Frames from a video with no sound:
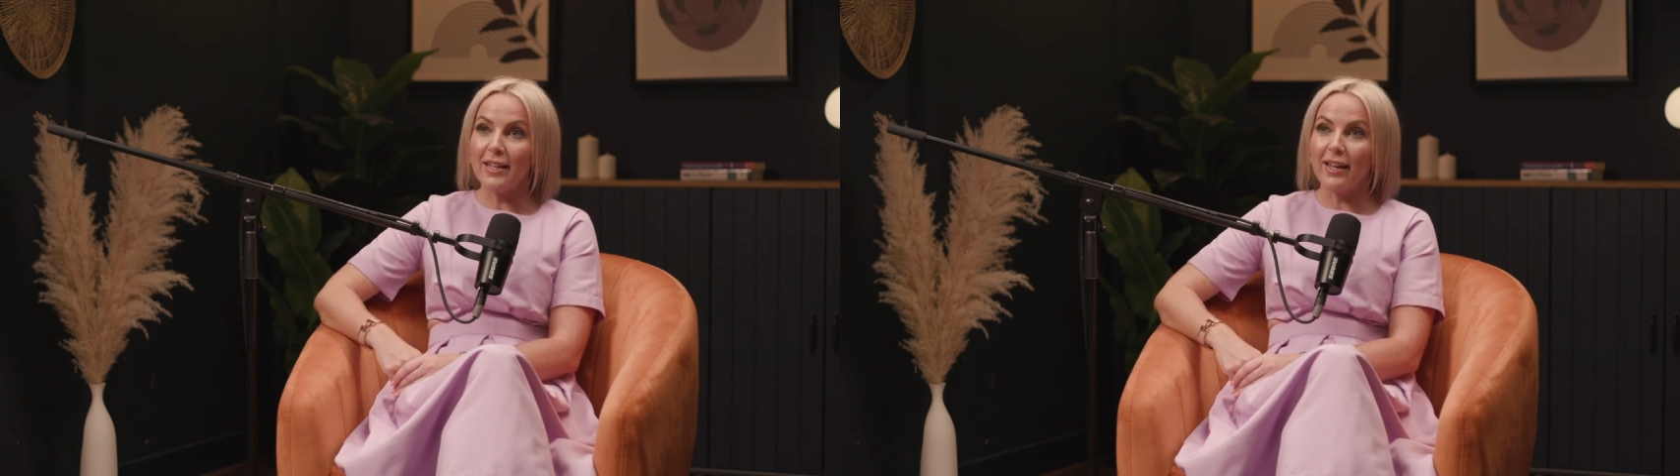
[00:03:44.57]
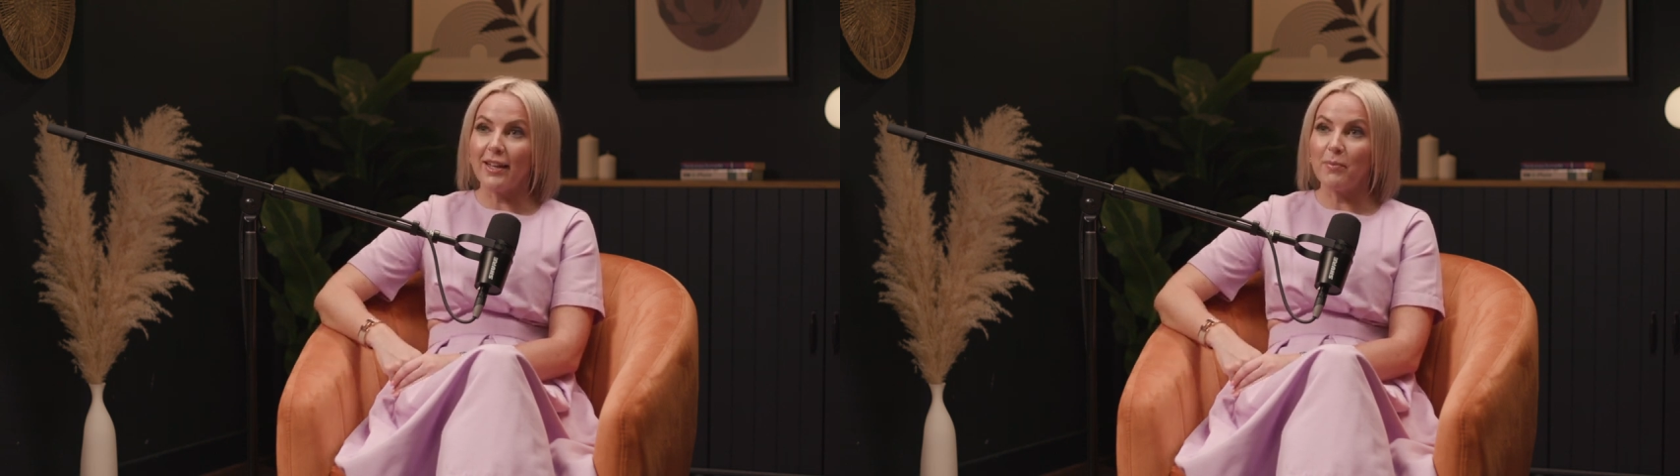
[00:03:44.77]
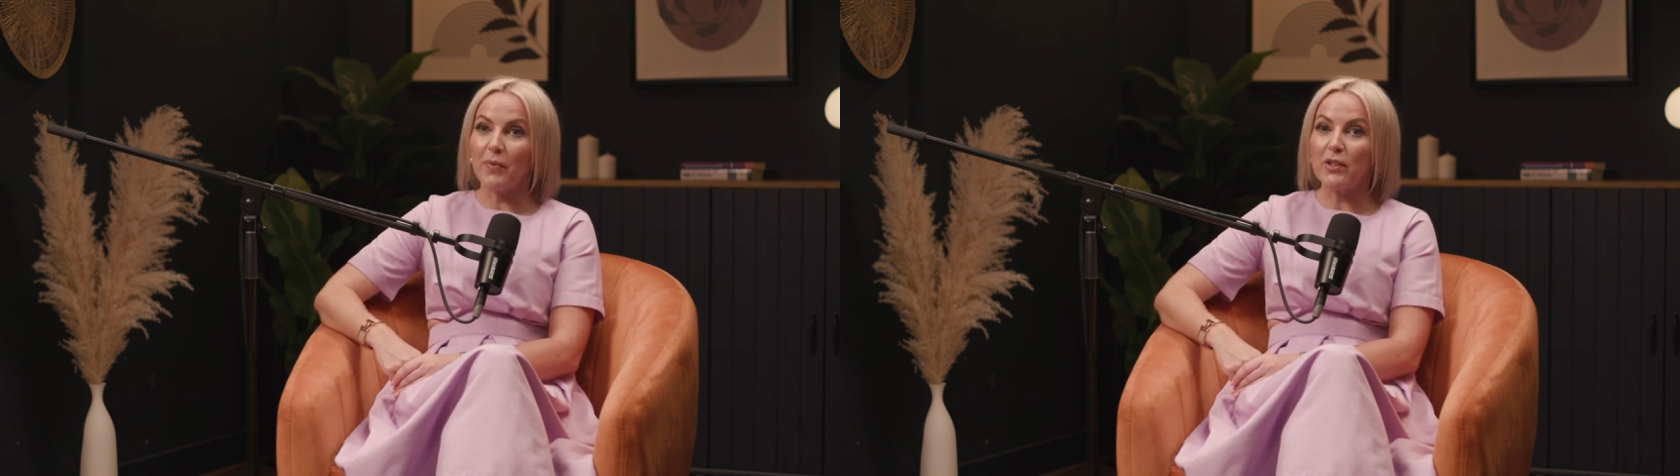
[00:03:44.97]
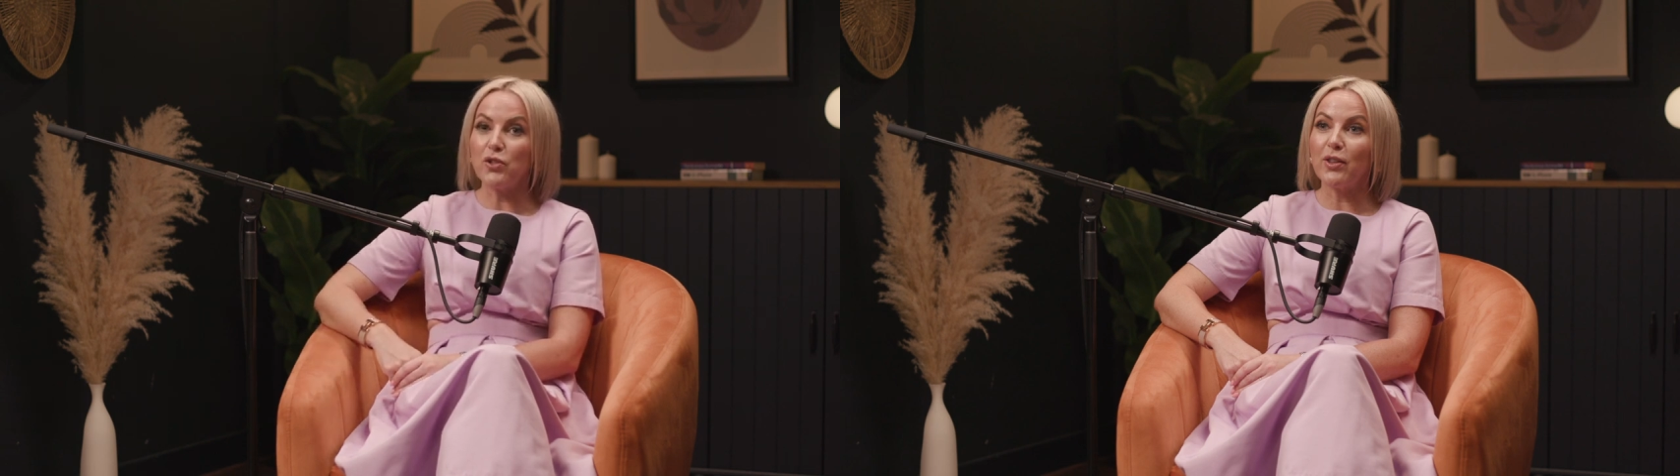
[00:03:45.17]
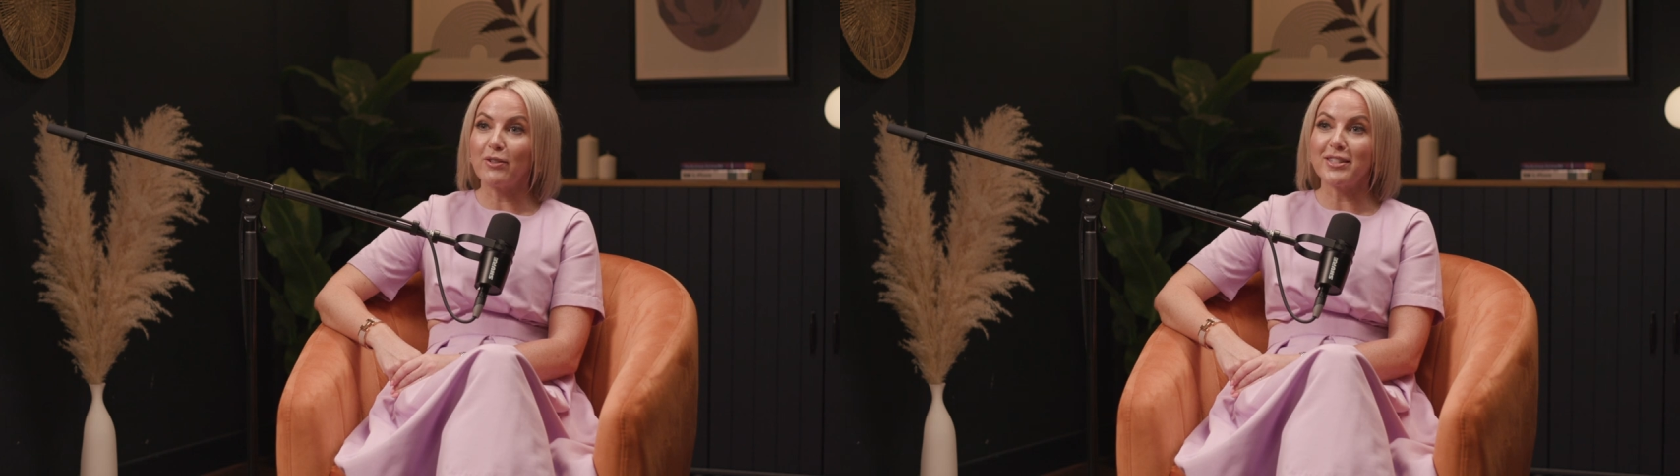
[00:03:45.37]
in
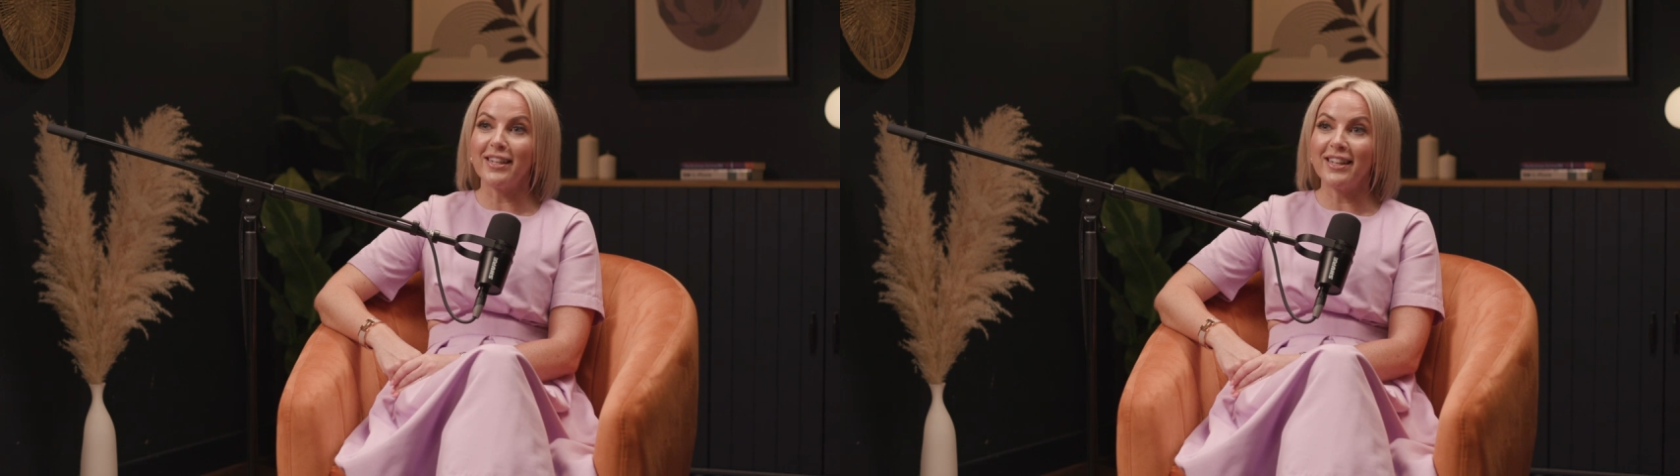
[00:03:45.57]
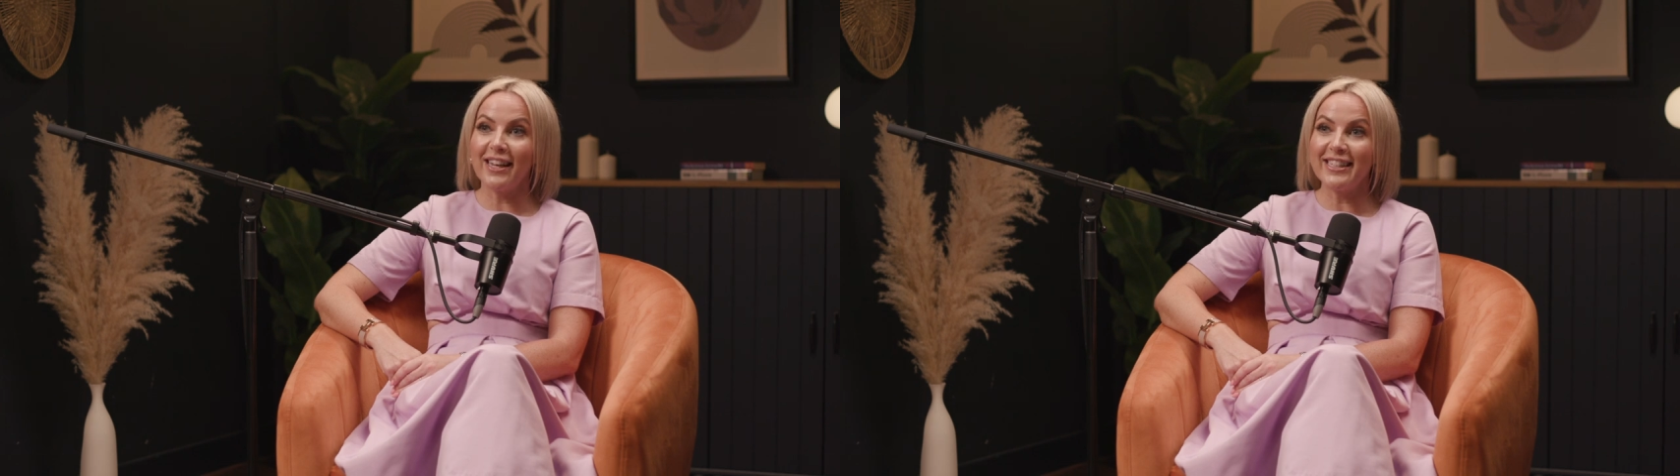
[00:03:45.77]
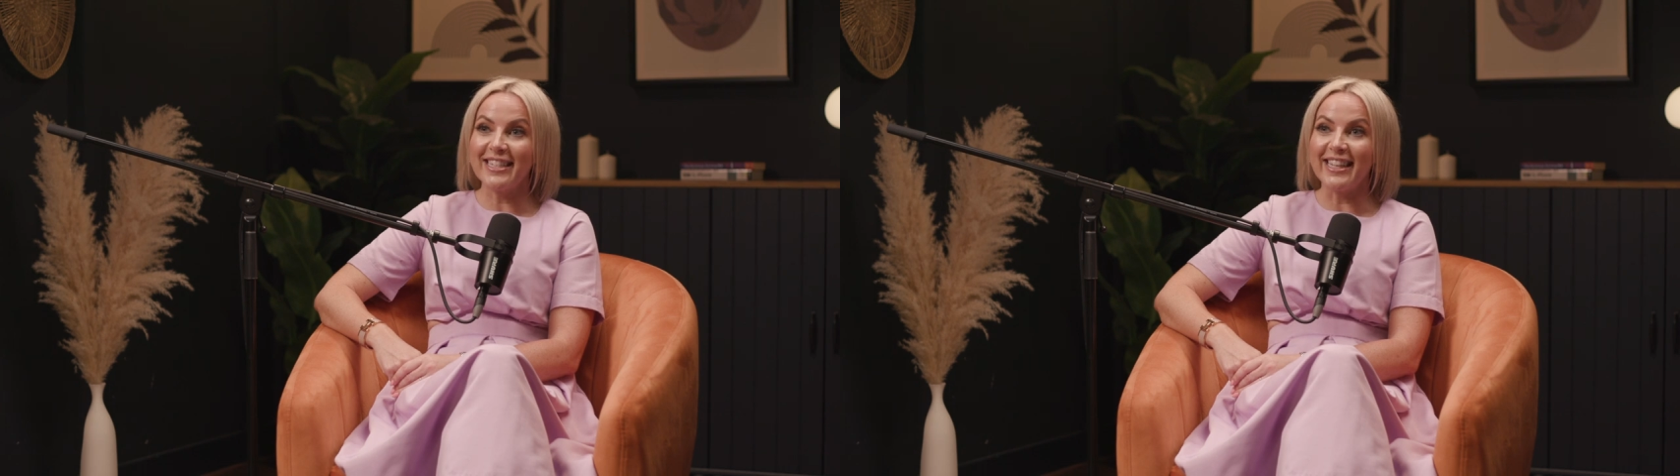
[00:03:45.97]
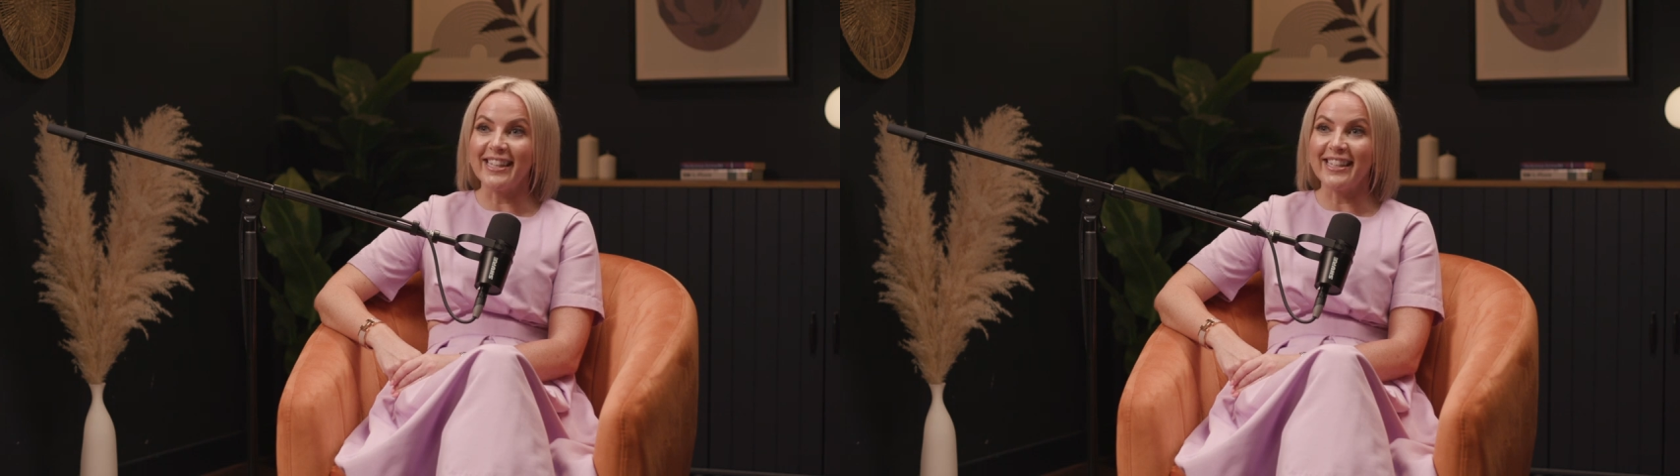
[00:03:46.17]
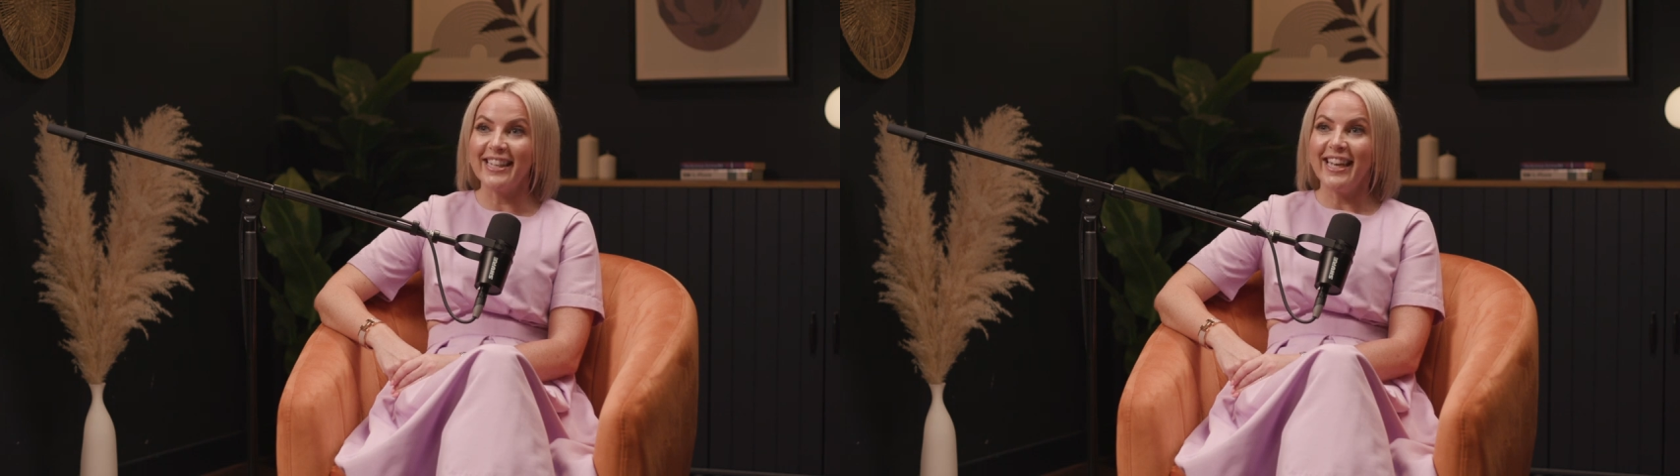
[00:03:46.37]

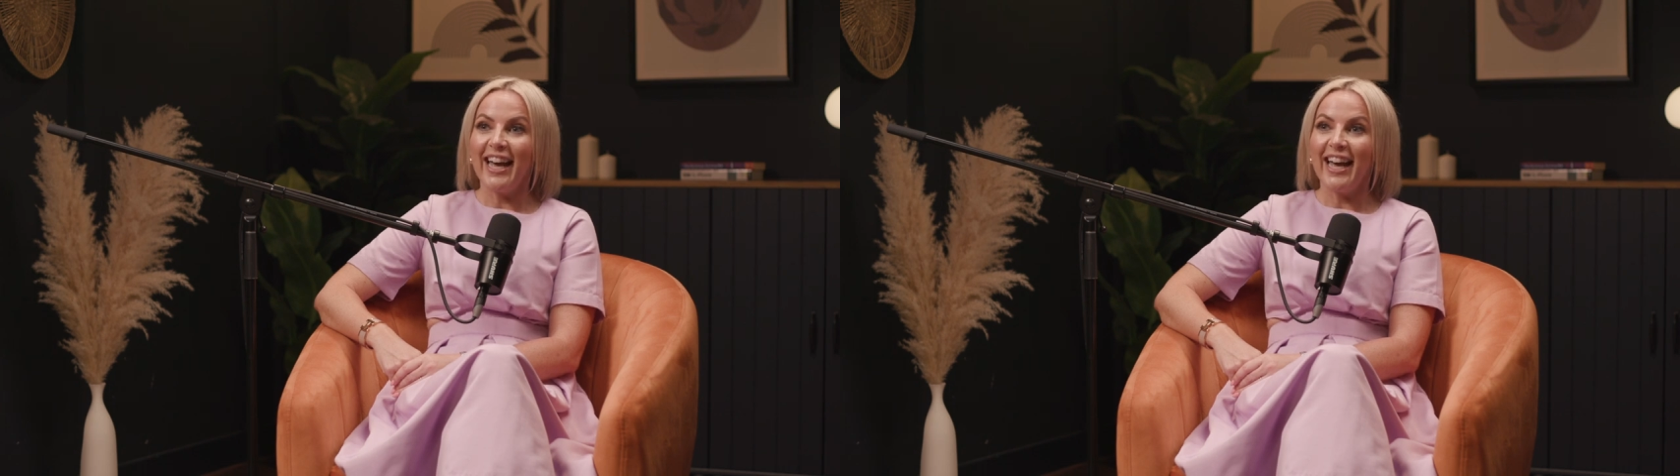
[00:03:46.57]
2019